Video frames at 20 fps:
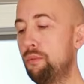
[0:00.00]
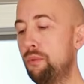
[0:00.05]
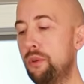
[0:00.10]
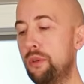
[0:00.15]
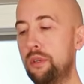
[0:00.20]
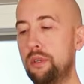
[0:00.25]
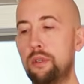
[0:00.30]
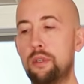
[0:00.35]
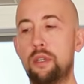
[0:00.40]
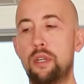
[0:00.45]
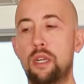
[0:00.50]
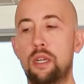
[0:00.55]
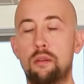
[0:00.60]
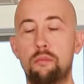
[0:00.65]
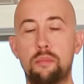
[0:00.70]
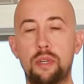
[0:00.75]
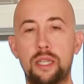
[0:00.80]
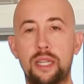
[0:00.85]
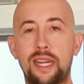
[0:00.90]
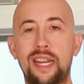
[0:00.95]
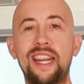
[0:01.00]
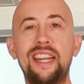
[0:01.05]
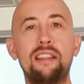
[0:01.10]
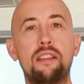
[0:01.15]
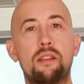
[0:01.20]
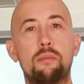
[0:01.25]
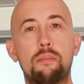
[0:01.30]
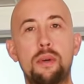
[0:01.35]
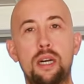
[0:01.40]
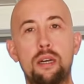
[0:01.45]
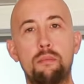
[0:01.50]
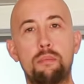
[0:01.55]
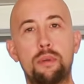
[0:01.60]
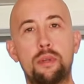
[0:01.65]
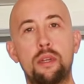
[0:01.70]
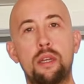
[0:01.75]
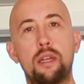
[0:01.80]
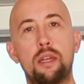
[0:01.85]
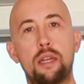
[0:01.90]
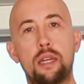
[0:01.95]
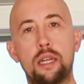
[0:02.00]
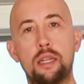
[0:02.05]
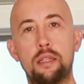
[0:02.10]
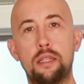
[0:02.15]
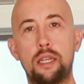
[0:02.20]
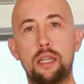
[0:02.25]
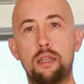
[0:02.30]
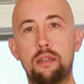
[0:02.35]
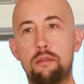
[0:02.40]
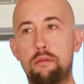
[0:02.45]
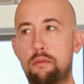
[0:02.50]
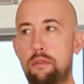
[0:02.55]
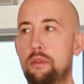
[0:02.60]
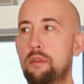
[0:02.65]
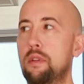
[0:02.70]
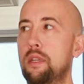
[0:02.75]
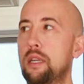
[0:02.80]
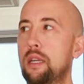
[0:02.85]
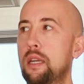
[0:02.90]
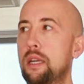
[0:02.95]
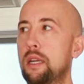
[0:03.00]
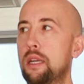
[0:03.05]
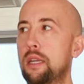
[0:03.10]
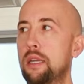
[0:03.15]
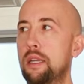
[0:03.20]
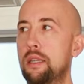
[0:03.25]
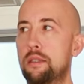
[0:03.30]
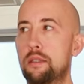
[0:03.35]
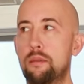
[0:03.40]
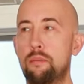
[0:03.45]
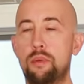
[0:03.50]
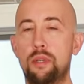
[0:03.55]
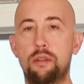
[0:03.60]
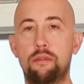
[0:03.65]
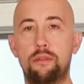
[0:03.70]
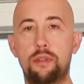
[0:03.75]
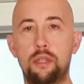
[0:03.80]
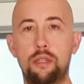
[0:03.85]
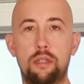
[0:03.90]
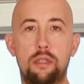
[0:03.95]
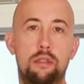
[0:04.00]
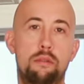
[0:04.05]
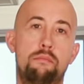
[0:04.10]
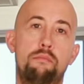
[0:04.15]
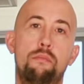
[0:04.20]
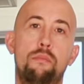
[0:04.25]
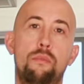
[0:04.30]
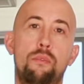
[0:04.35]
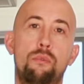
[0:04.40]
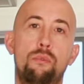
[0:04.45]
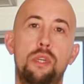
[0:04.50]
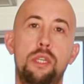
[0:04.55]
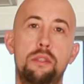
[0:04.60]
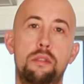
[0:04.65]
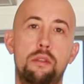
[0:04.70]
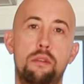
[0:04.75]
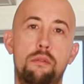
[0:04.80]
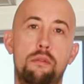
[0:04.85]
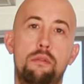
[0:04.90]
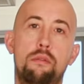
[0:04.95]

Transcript: wood, but they heat them up and then gets a bit of the resin